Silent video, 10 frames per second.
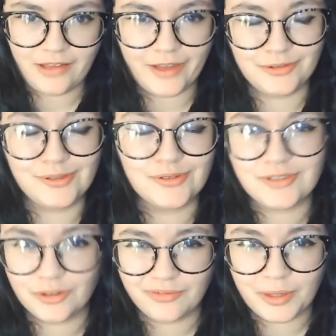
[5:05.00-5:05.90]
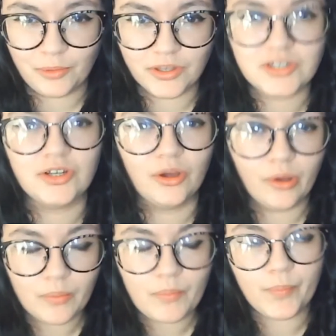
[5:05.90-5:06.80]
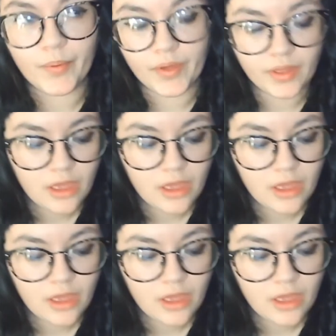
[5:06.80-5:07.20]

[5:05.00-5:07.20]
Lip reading: just don't really want to know, but